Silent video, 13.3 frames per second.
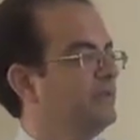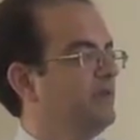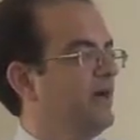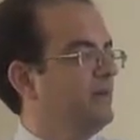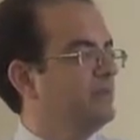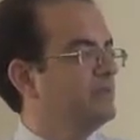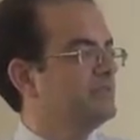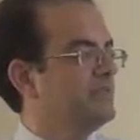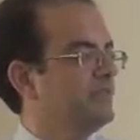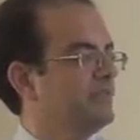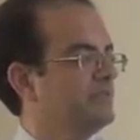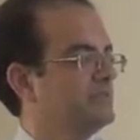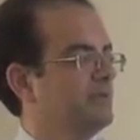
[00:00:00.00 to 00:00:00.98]
to
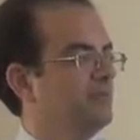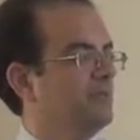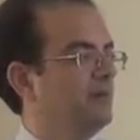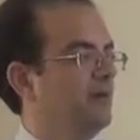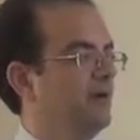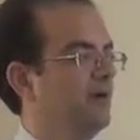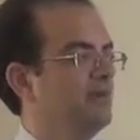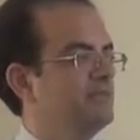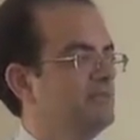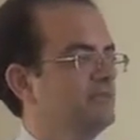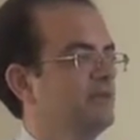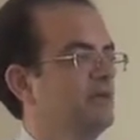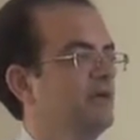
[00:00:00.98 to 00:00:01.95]
compensate for some of the
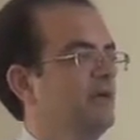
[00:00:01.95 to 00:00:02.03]
costs.